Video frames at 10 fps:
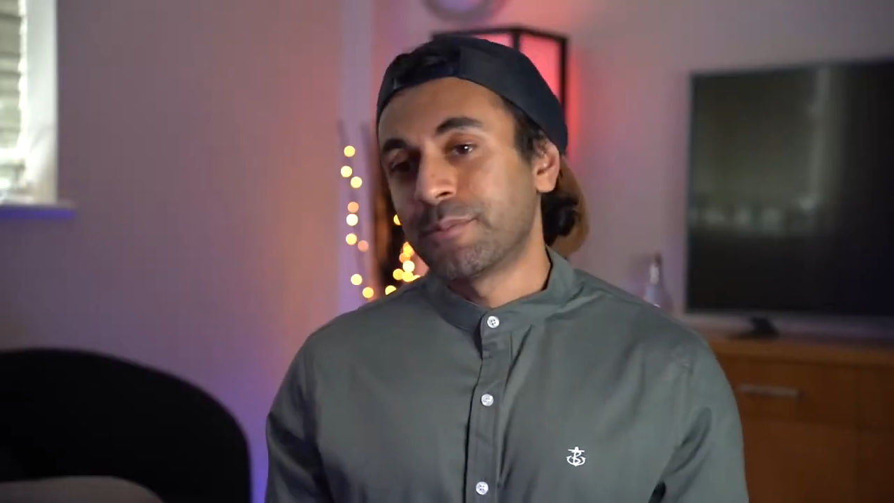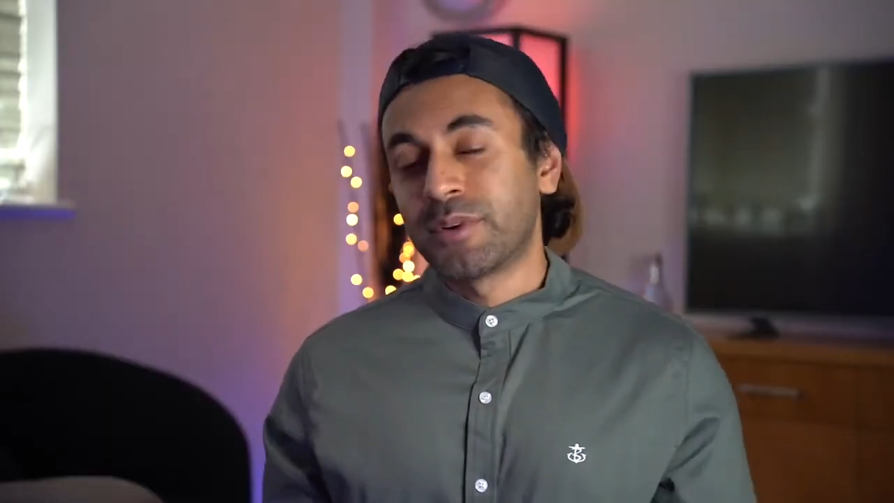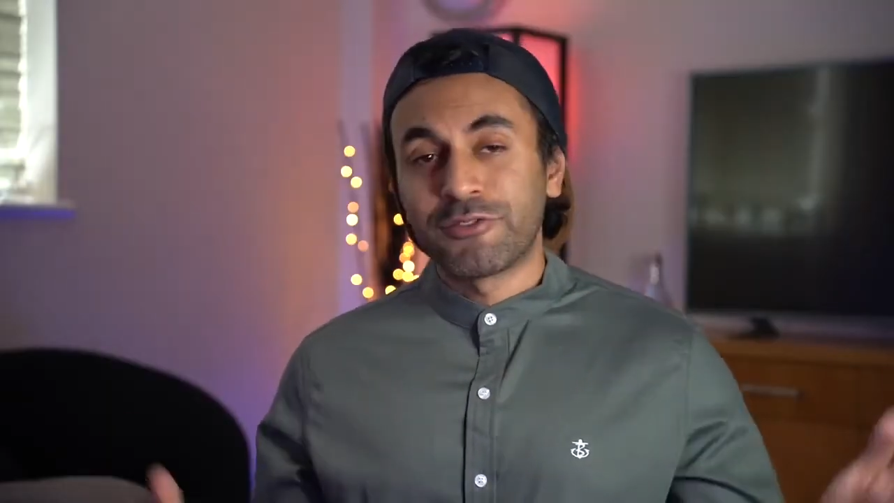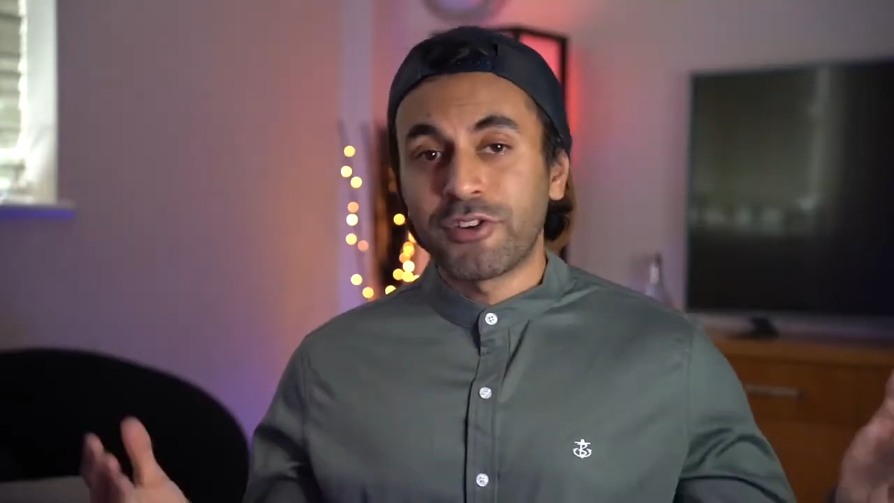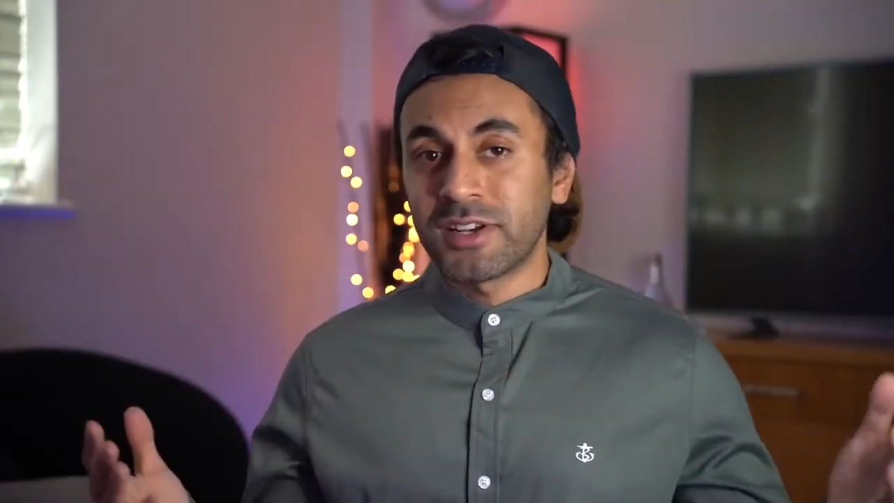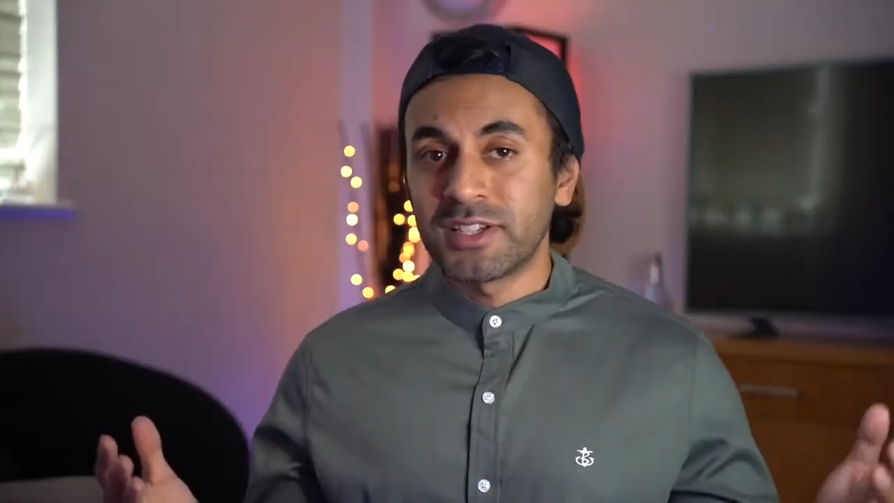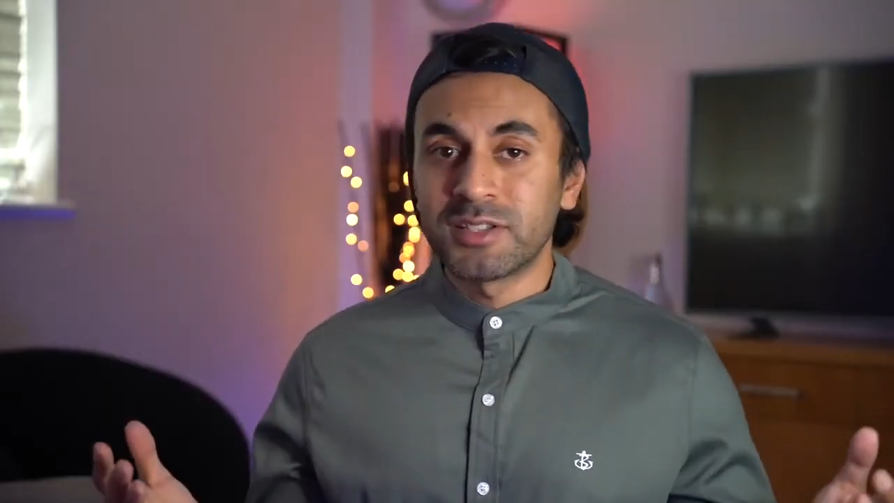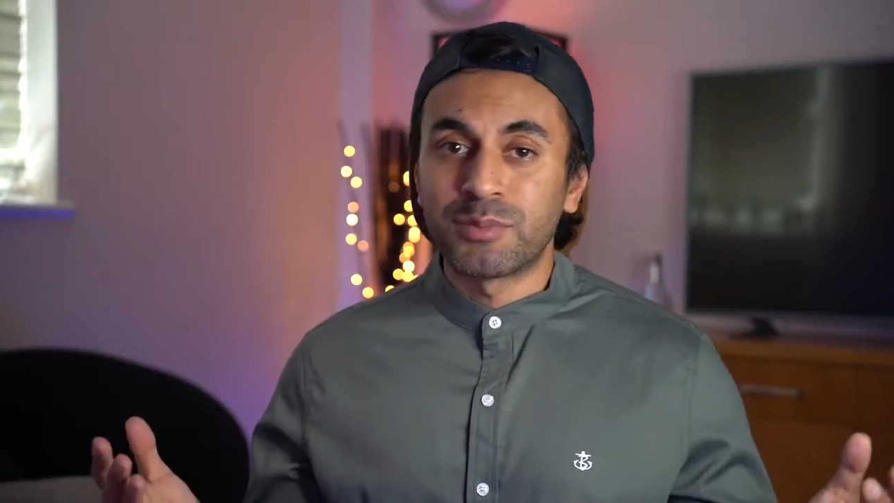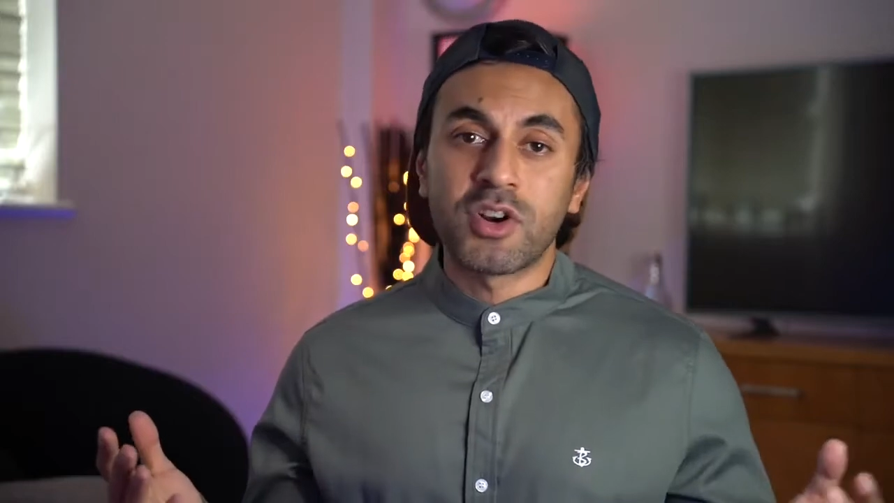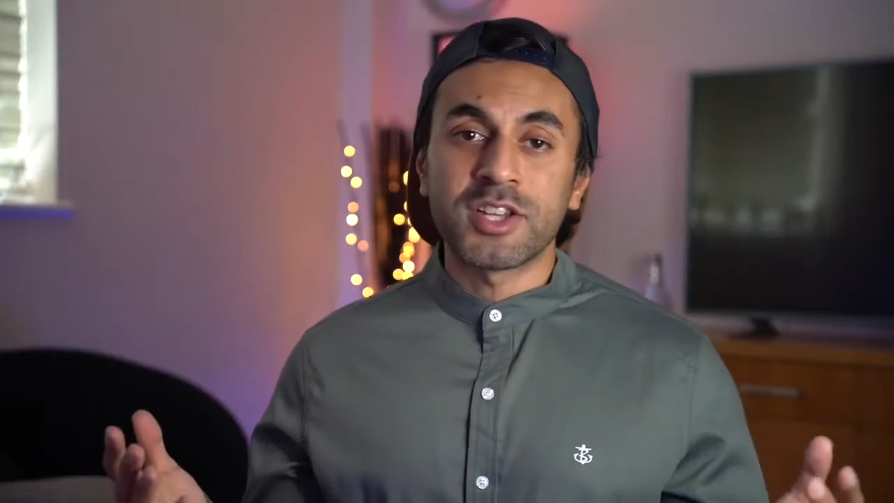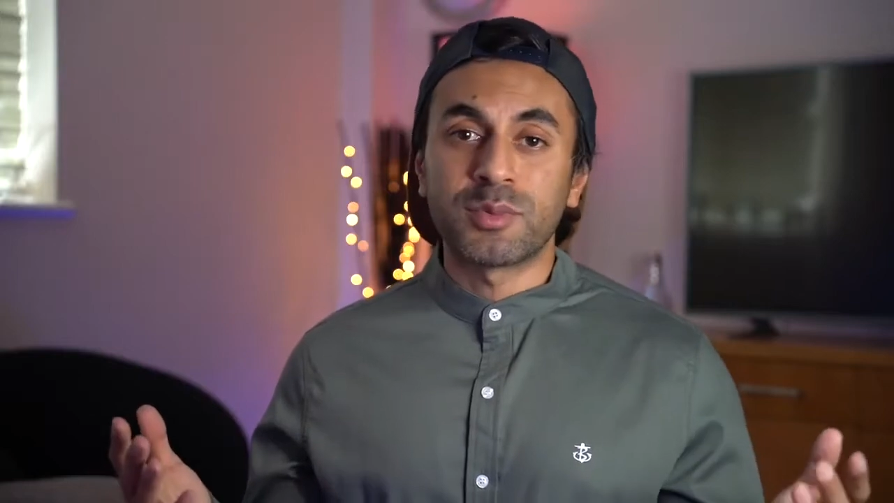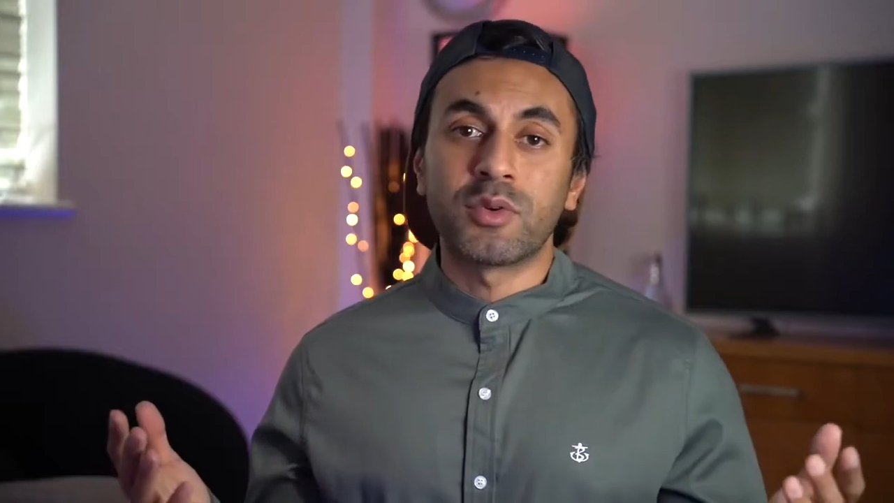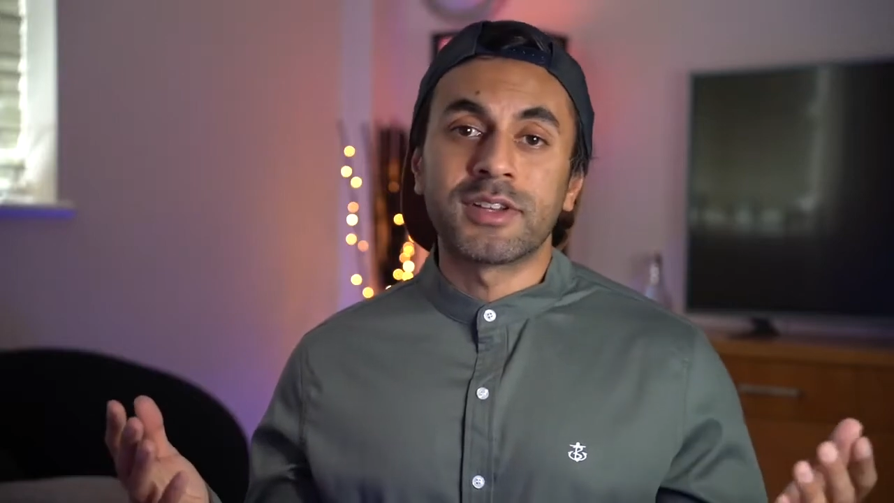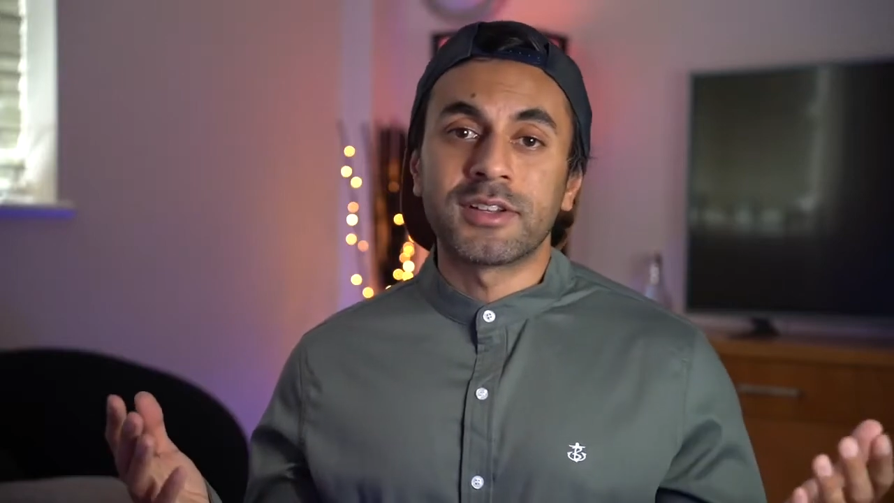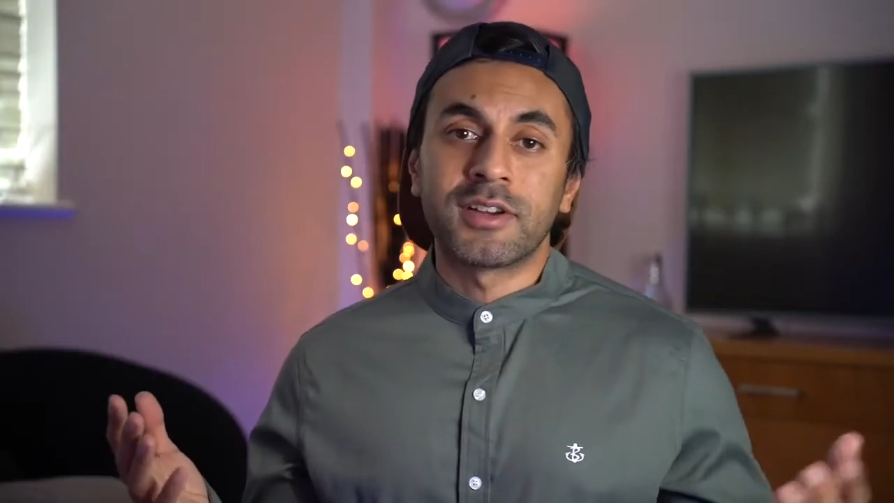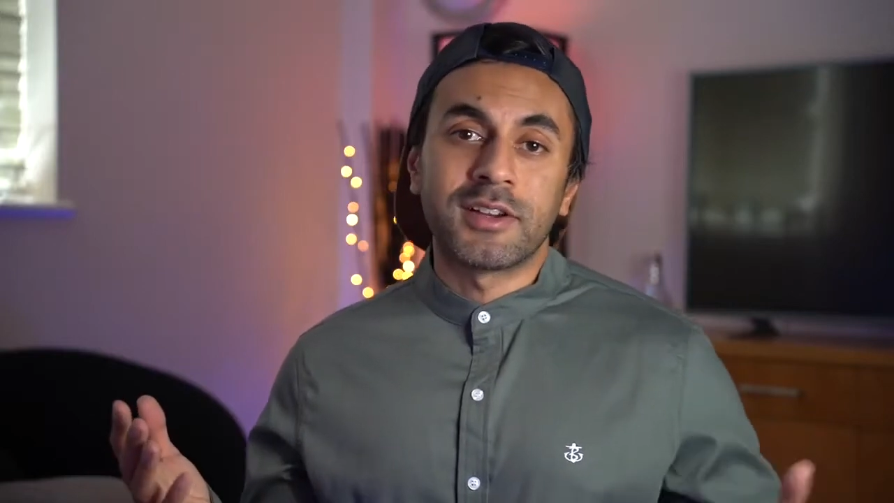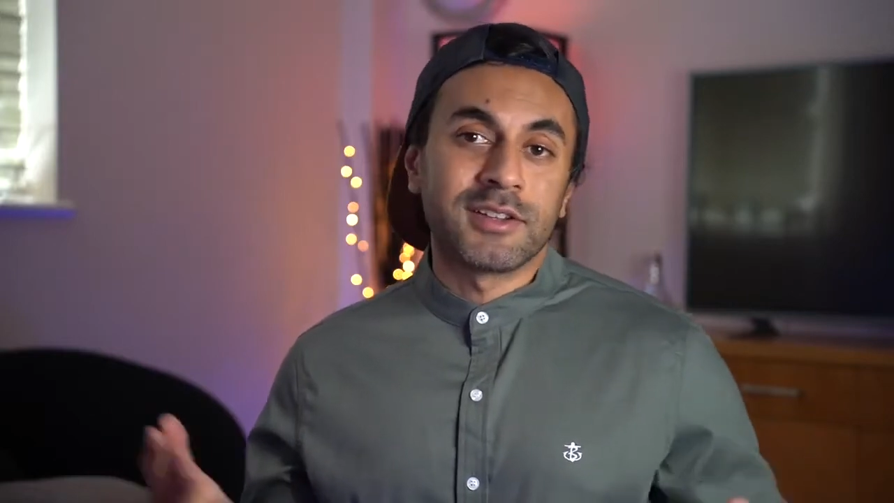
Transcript: But finally, the price point